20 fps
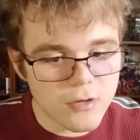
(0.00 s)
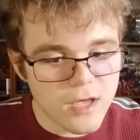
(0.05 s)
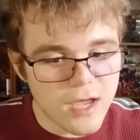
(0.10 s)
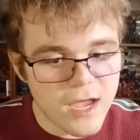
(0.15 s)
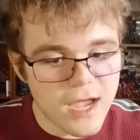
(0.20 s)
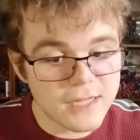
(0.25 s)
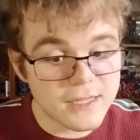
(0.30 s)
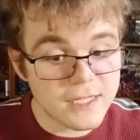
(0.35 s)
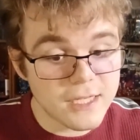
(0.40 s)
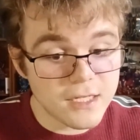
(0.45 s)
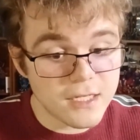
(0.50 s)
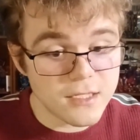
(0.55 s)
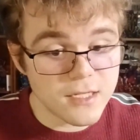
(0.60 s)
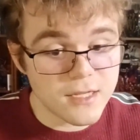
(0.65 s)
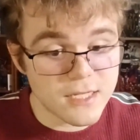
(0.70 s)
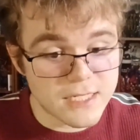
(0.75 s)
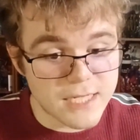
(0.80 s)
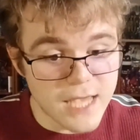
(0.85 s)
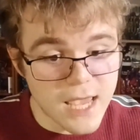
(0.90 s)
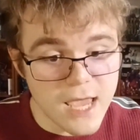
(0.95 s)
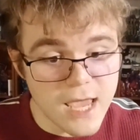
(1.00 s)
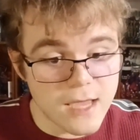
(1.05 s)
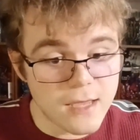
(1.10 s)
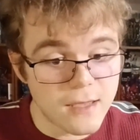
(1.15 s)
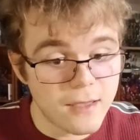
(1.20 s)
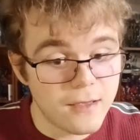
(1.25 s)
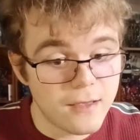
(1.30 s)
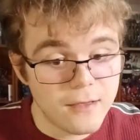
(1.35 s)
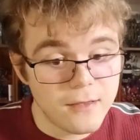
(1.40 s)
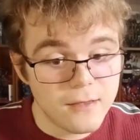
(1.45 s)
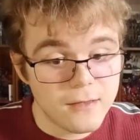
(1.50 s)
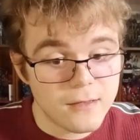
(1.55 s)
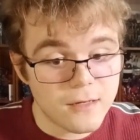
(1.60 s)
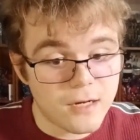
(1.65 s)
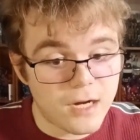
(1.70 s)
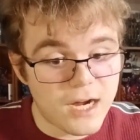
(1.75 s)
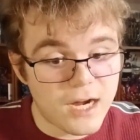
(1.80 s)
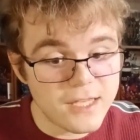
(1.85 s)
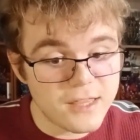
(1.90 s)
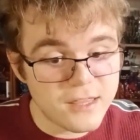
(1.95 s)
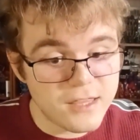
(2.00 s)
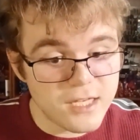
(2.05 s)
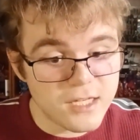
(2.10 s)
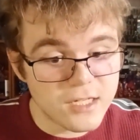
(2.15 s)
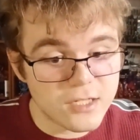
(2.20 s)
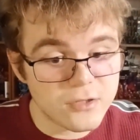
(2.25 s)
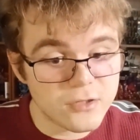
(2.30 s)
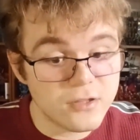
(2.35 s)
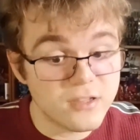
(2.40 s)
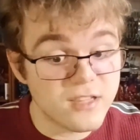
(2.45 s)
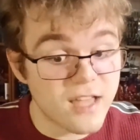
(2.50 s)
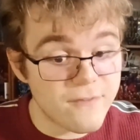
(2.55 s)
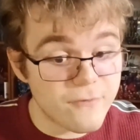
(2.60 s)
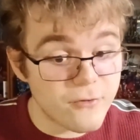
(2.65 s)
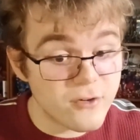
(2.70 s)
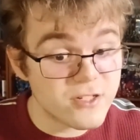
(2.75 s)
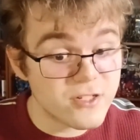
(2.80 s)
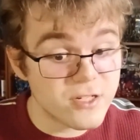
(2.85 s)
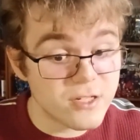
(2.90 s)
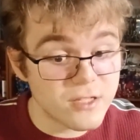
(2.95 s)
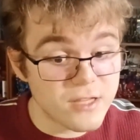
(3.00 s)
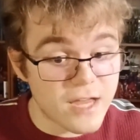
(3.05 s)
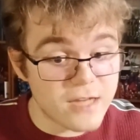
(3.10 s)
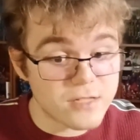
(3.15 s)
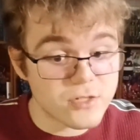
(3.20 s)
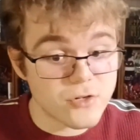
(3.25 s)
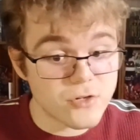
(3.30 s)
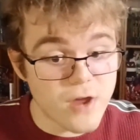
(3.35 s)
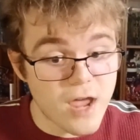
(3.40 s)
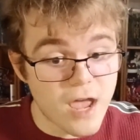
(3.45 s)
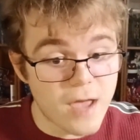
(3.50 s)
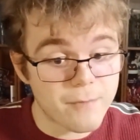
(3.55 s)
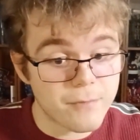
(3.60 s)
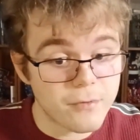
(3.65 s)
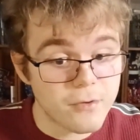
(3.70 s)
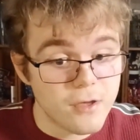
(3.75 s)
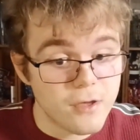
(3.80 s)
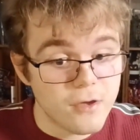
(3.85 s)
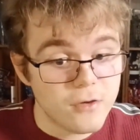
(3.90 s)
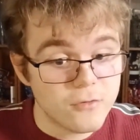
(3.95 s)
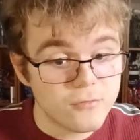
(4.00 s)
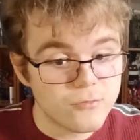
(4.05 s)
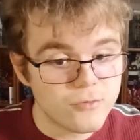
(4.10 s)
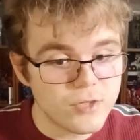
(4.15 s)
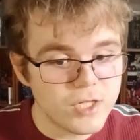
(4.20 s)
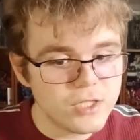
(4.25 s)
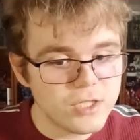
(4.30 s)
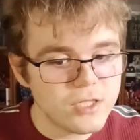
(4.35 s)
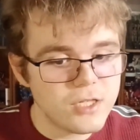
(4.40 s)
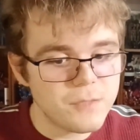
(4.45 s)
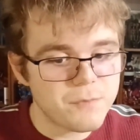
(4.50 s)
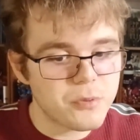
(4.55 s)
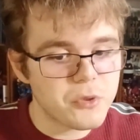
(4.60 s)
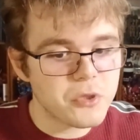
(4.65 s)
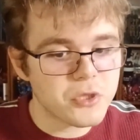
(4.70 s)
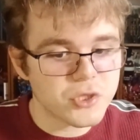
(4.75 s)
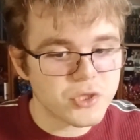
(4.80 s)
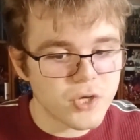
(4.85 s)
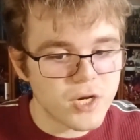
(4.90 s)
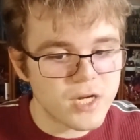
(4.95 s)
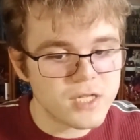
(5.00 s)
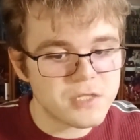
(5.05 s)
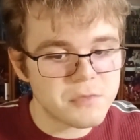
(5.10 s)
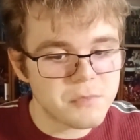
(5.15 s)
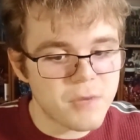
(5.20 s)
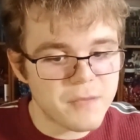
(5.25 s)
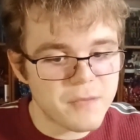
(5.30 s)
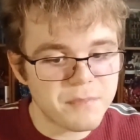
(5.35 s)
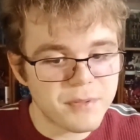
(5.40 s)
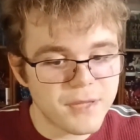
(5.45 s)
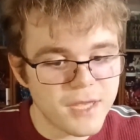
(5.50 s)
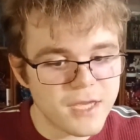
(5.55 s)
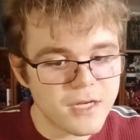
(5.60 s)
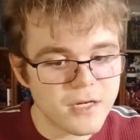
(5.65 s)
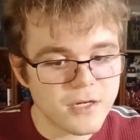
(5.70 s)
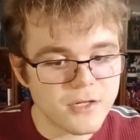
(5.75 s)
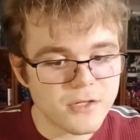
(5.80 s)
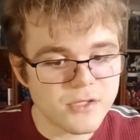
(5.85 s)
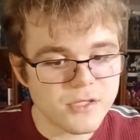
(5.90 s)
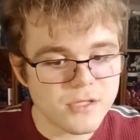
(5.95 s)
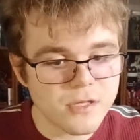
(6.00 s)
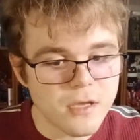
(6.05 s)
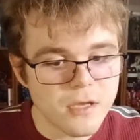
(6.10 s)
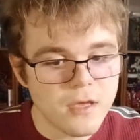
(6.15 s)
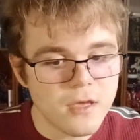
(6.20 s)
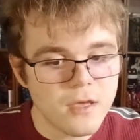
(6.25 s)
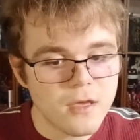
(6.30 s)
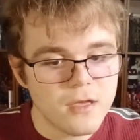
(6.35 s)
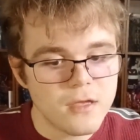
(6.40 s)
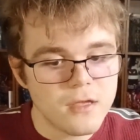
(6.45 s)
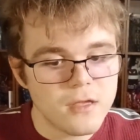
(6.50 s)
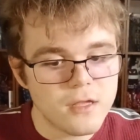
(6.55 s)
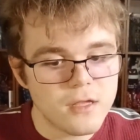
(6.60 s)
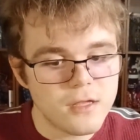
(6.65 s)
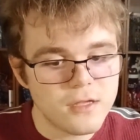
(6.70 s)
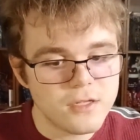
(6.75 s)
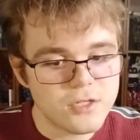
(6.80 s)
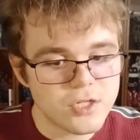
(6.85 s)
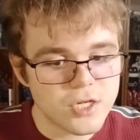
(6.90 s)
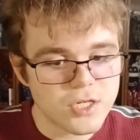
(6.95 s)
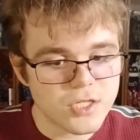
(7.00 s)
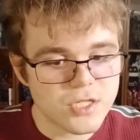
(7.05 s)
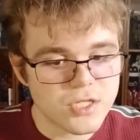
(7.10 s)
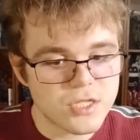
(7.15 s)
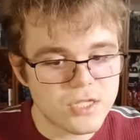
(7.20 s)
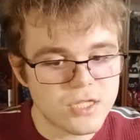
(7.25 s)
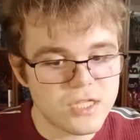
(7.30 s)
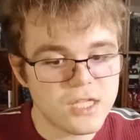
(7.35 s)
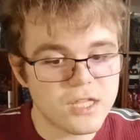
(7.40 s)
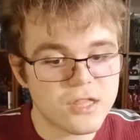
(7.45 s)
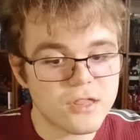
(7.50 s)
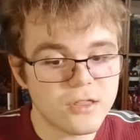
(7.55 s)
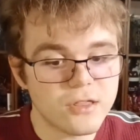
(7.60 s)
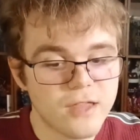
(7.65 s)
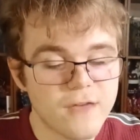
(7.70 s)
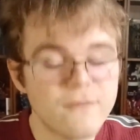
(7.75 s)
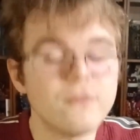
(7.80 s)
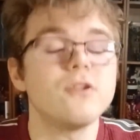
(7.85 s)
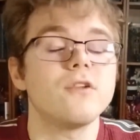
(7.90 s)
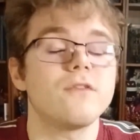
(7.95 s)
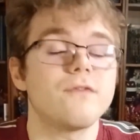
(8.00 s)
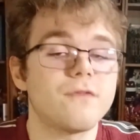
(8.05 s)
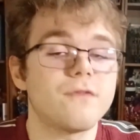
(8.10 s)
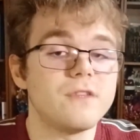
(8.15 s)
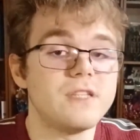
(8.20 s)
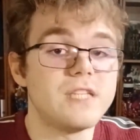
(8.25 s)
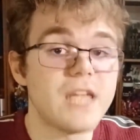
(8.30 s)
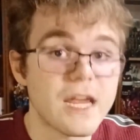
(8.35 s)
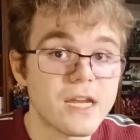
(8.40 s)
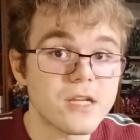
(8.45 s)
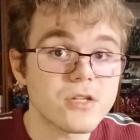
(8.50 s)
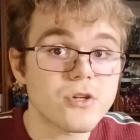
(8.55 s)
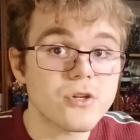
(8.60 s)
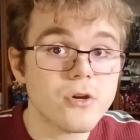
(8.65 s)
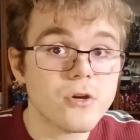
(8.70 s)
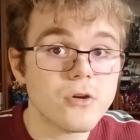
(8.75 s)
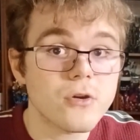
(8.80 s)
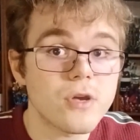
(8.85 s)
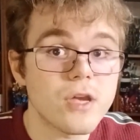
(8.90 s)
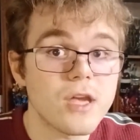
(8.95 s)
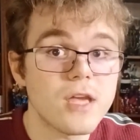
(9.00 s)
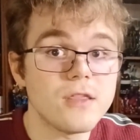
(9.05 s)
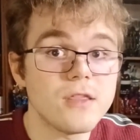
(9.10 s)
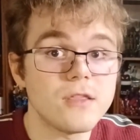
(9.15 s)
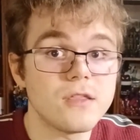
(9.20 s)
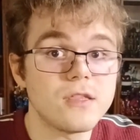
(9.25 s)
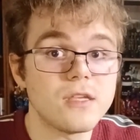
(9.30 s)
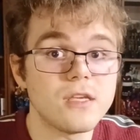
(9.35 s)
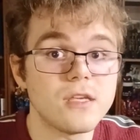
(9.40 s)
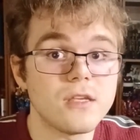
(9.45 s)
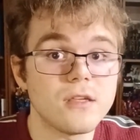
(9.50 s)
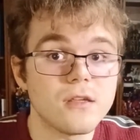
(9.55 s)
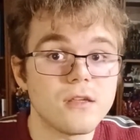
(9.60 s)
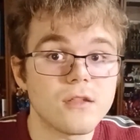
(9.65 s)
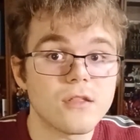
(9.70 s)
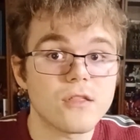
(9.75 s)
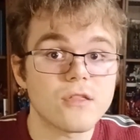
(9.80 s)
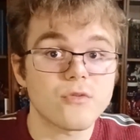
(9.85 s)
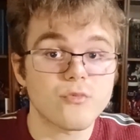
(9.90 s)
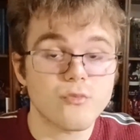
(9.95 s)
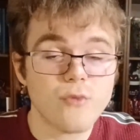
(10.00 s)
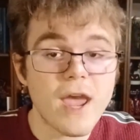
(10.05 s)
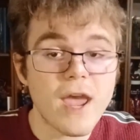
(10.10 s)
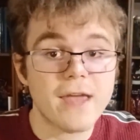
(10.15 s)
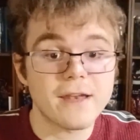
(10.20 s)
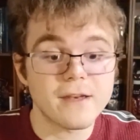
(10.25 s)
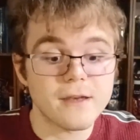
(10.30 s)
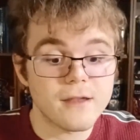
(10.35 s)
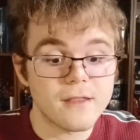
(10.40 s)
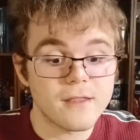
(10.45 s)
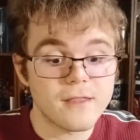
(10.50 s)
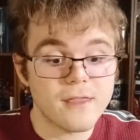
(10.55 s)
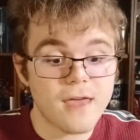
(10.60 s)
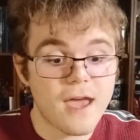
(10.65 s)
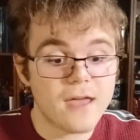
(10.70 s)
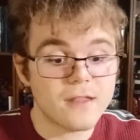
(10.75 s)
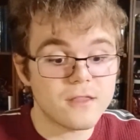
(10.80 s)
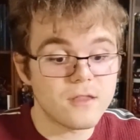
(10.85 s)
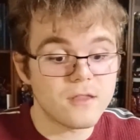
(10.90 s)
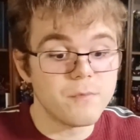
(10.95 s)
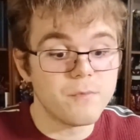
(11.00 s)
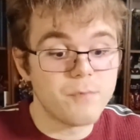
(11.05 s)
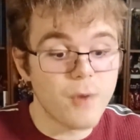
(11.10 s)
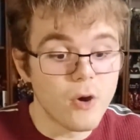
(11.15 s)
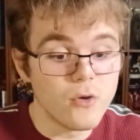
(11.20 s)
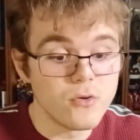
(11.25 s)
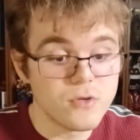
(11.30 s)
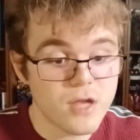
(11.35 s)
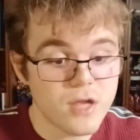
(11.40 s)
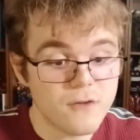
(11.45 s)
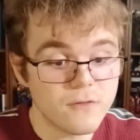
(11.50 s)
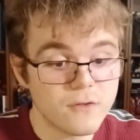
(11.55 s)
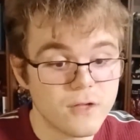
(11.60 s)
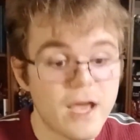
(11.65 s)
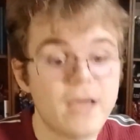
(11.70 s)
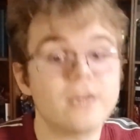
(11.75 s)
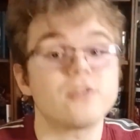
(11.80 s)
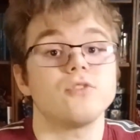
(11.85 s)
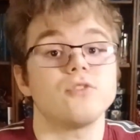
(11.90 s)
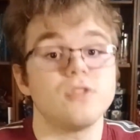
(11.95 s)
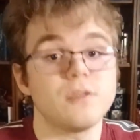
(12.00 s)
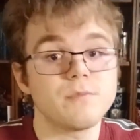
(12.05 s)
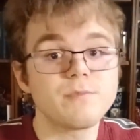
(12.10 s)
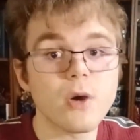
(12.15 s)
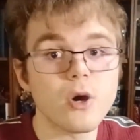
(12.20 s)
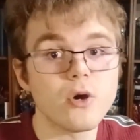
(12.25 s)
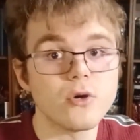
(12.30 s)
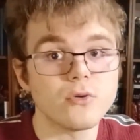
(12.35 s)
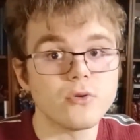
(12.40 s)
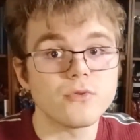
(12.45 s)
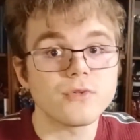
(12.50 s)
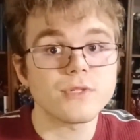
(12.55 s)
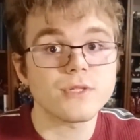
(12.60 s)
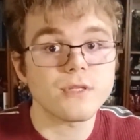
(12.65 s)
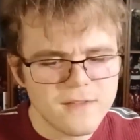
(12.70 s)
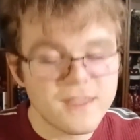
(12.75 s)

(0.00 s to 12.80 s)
at the end of the day, I think leveraging that trap really portrayed to my players just the level of danger and the threat that the Bone Devil actually posed.